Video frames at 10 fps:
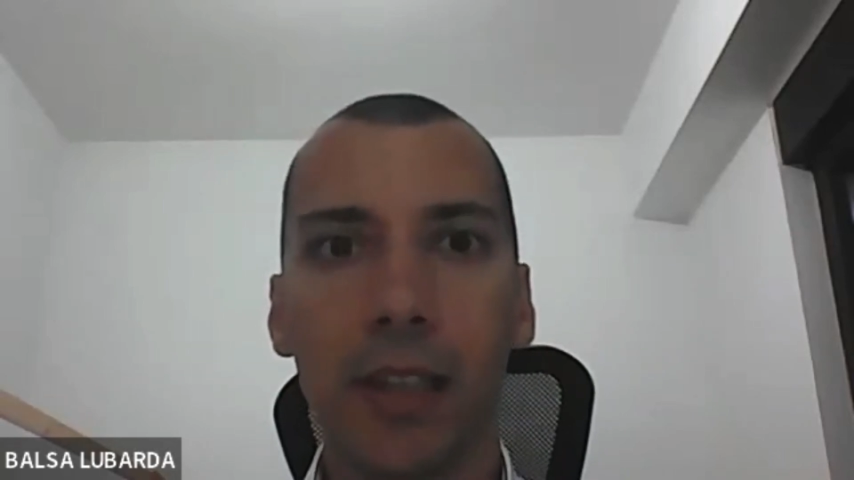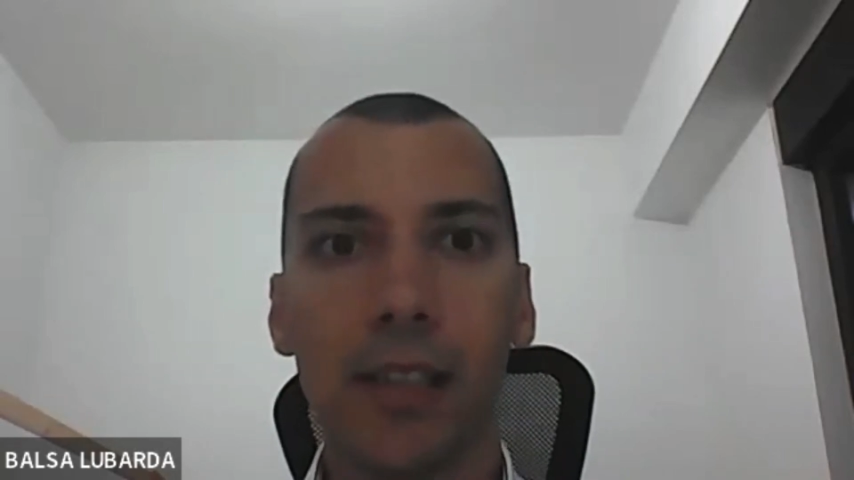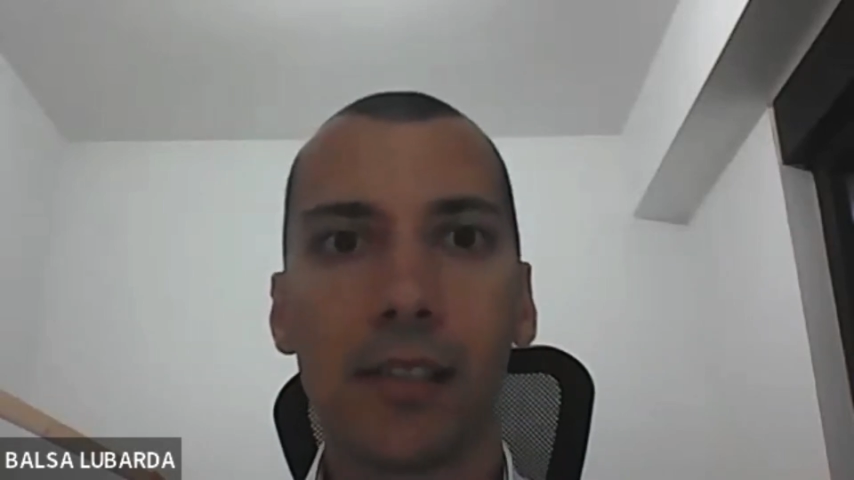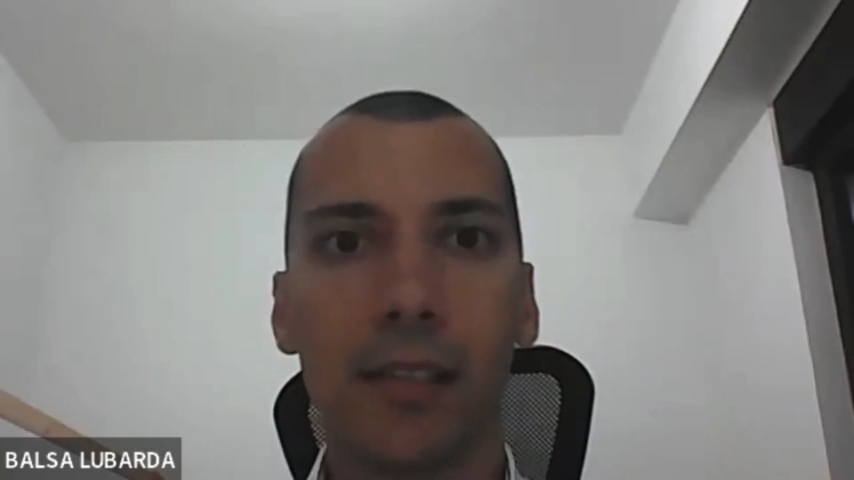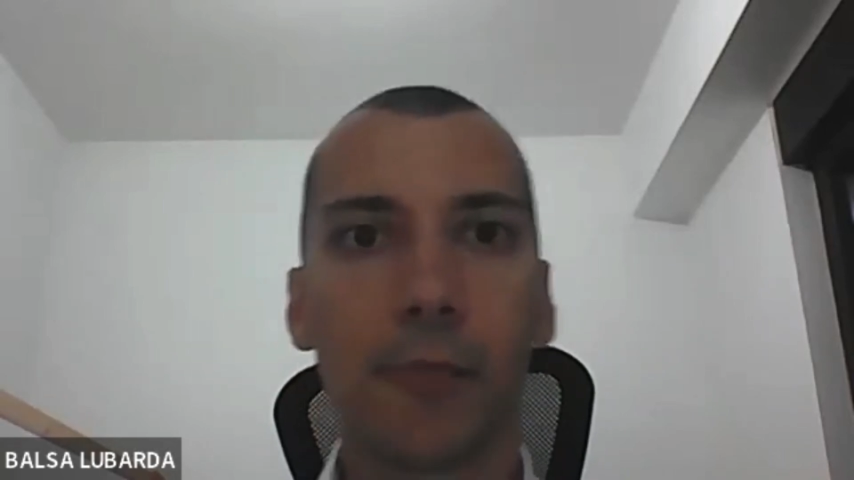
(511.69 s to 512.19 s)

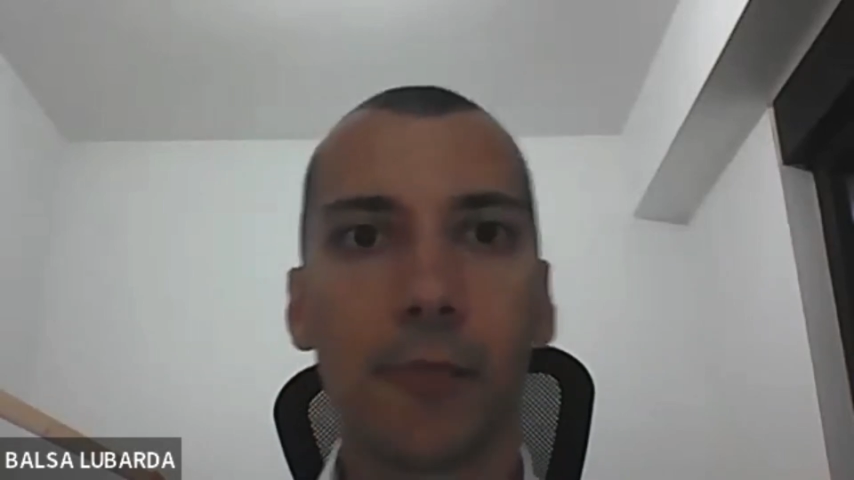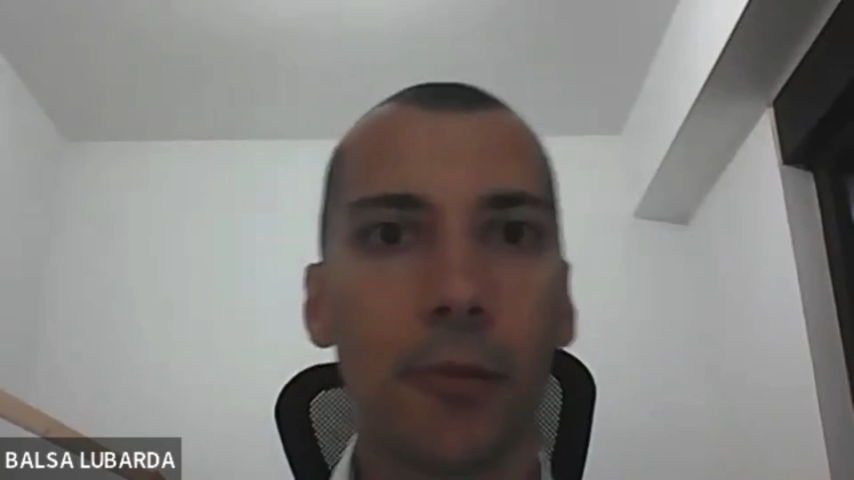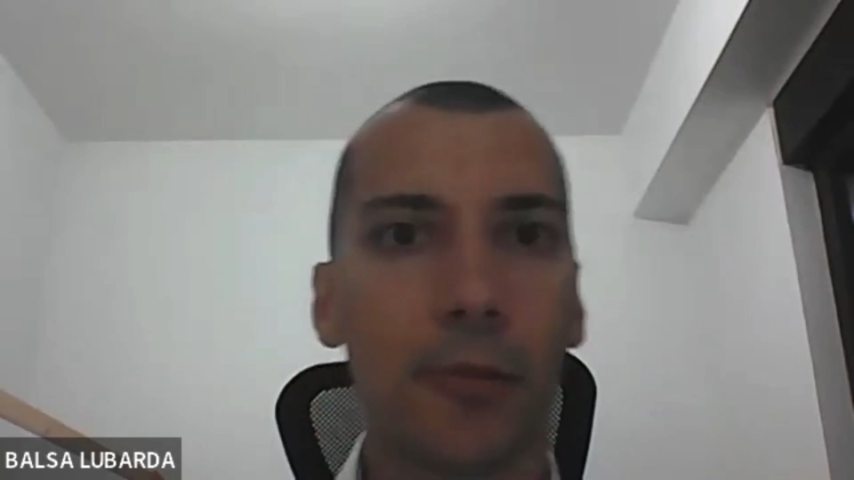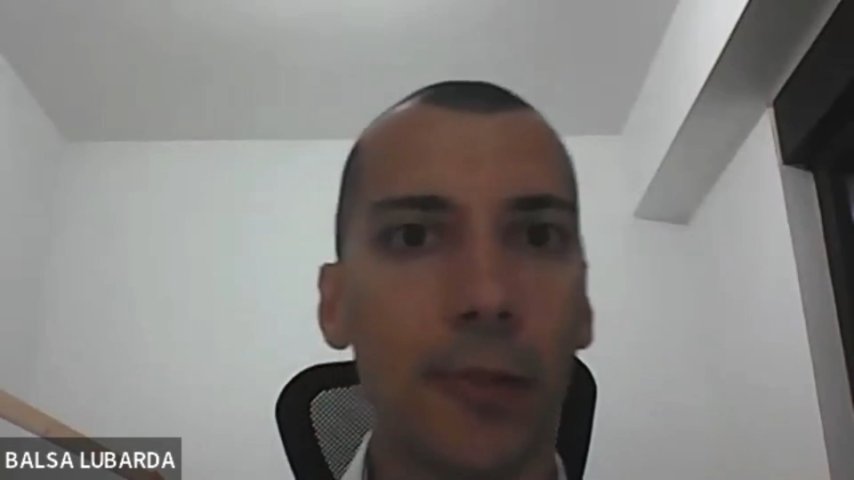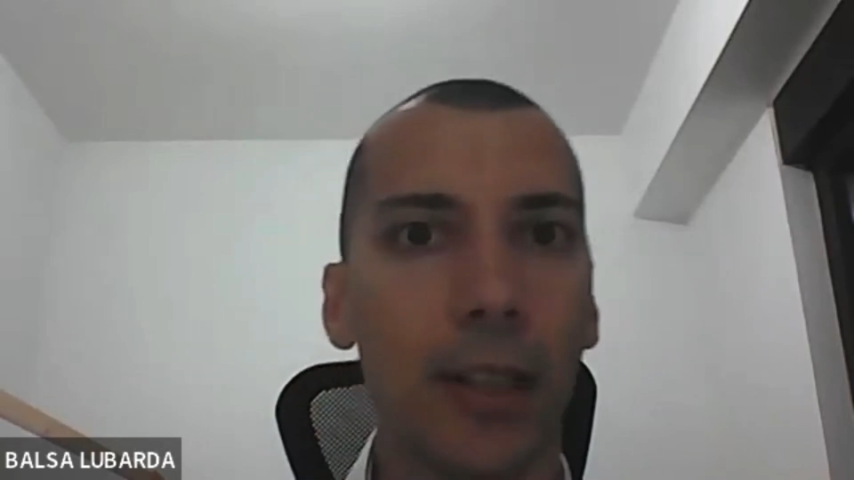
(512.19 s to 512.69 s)
is
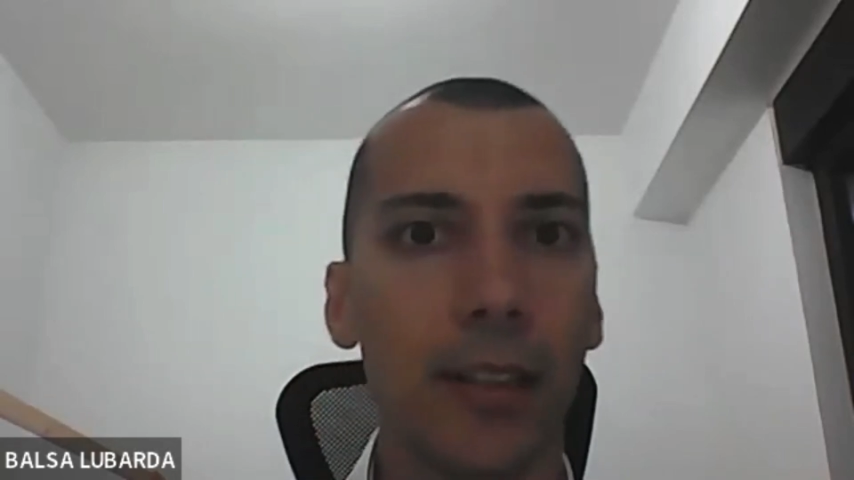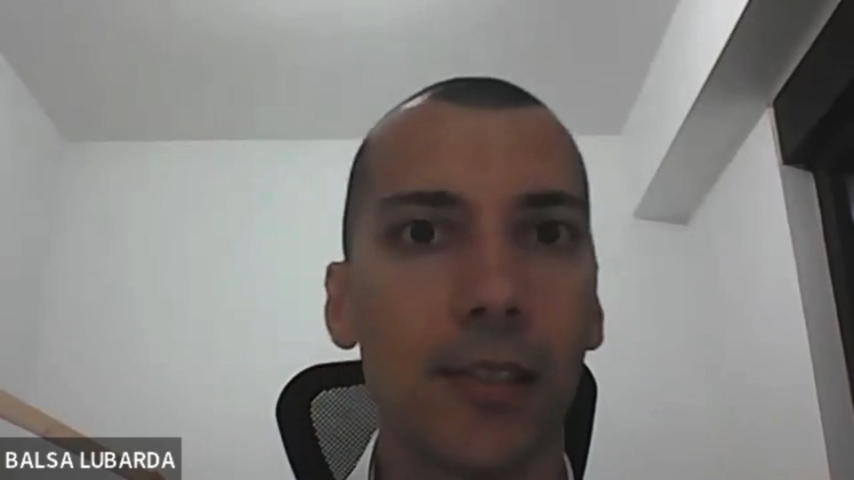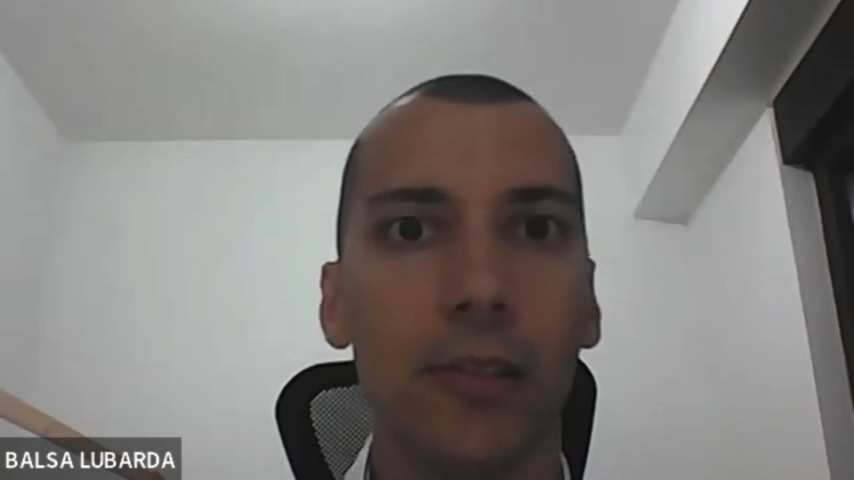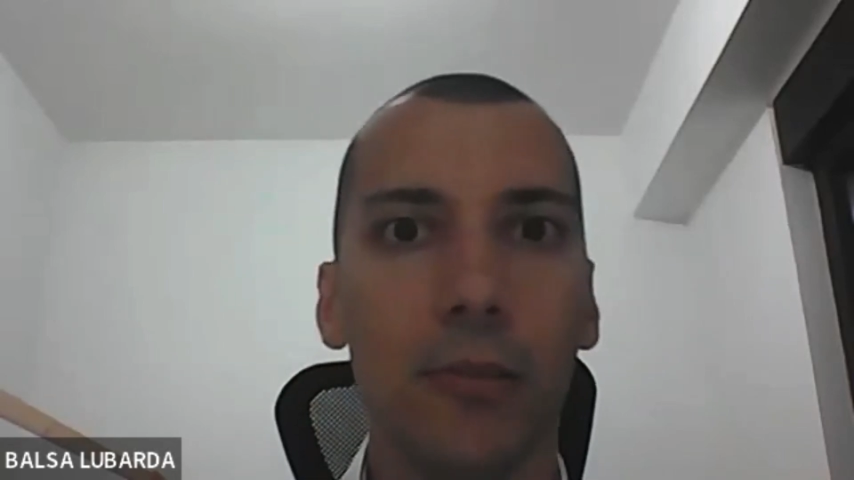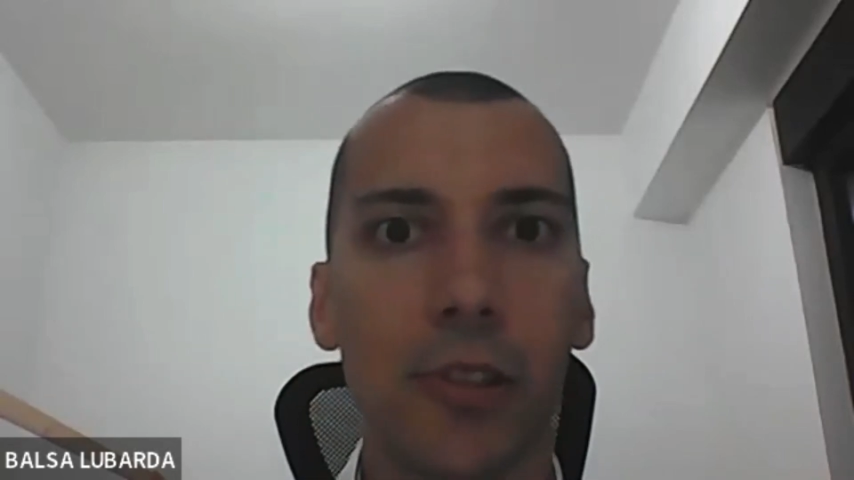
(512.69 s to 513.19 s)
degrowth really a
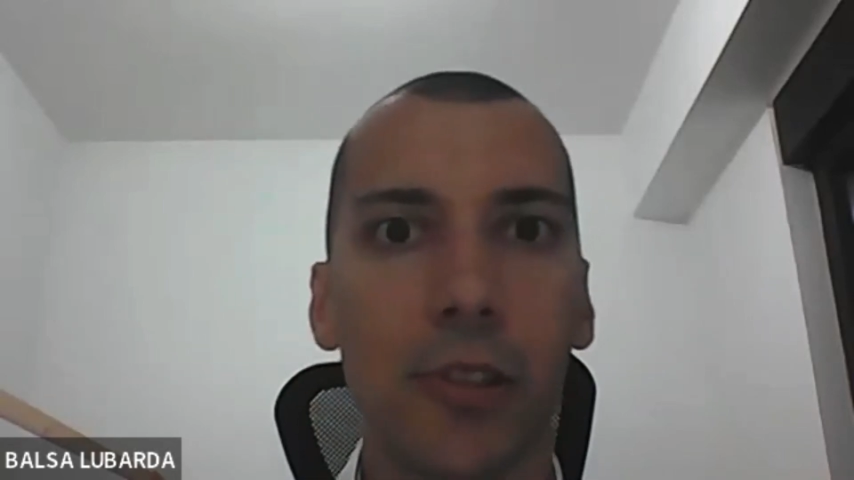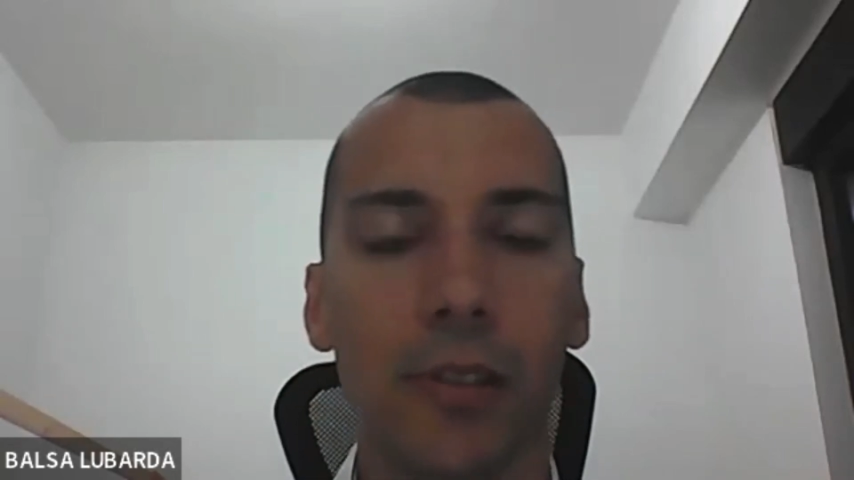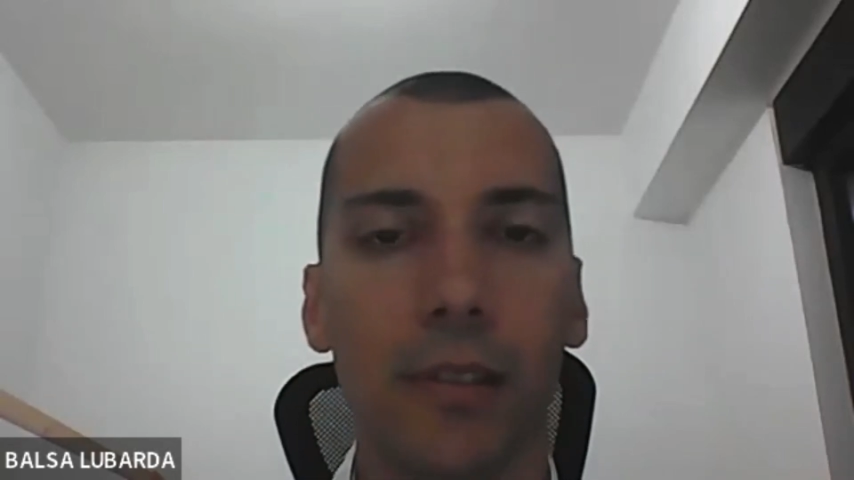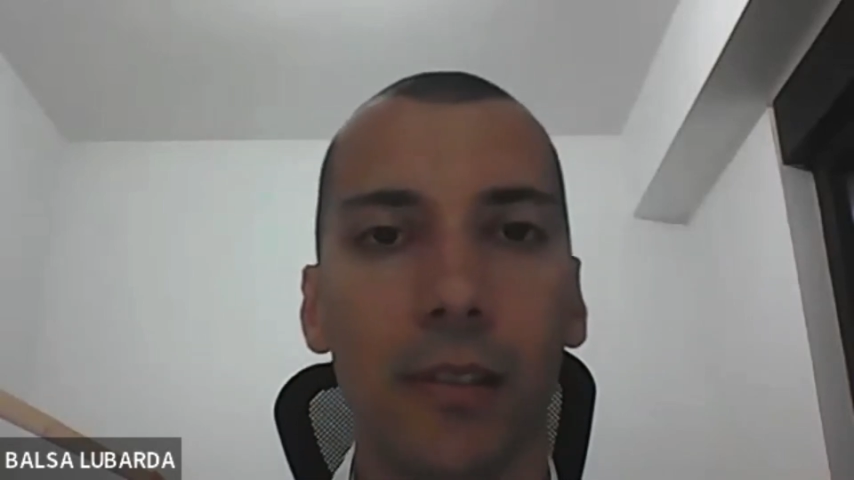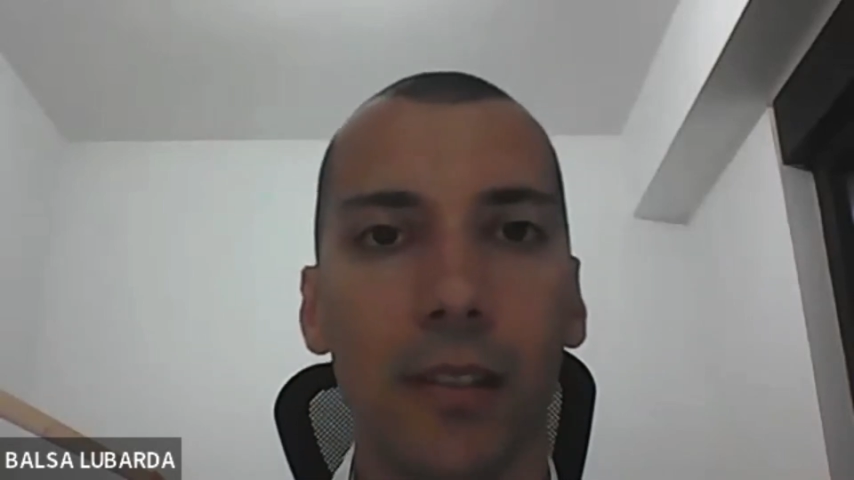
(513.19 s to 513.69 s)

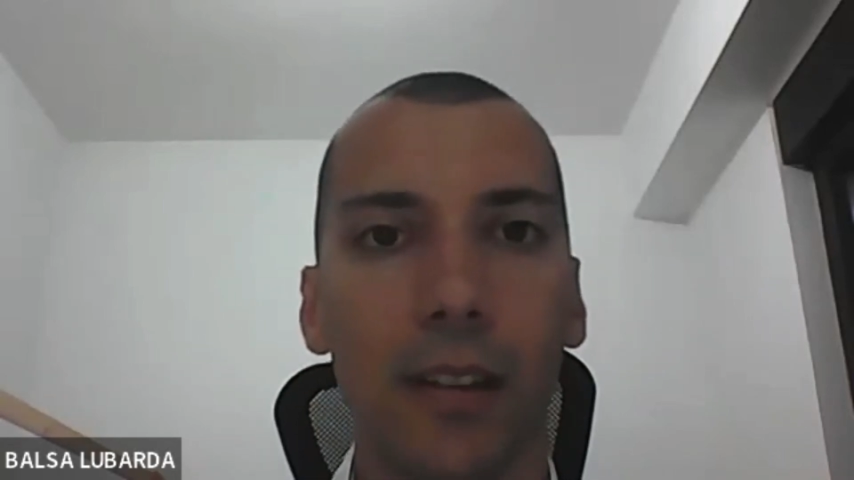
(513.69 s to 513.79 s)
solution?